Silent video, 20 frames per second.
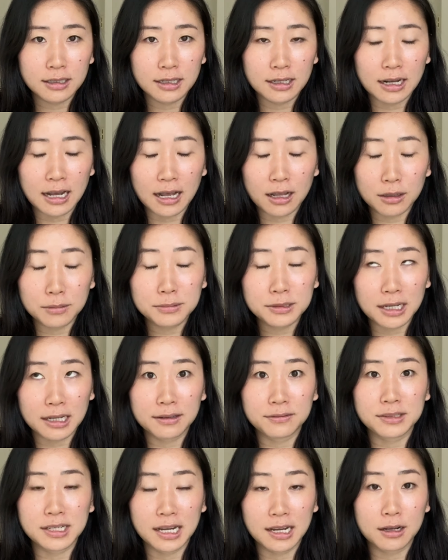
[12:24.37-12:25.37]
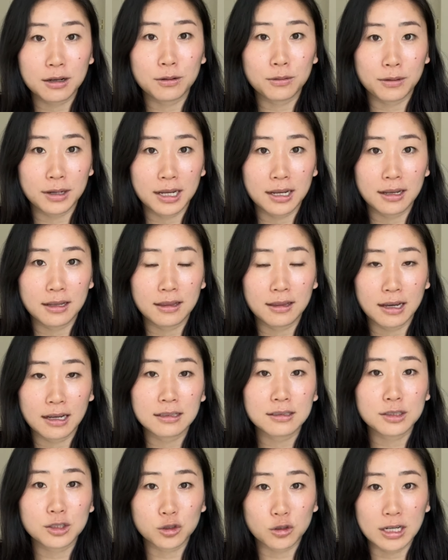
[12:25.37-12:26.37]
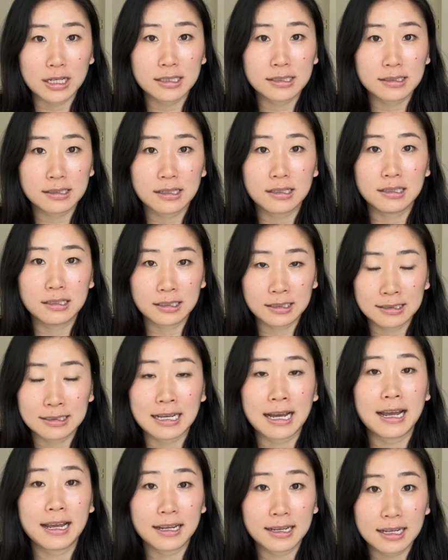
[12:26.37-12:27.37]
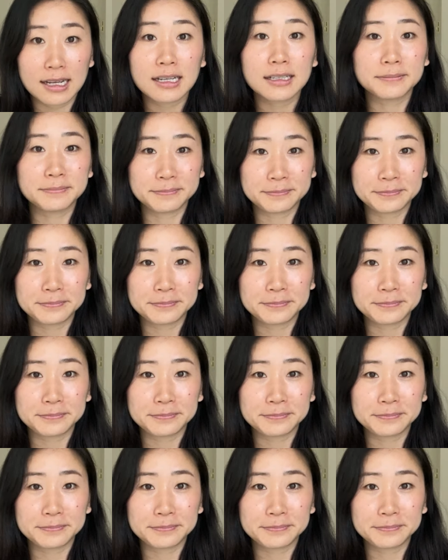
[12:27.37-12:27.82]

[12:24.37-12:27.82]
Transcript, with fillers: it helps kind of take away that stress and anxiety.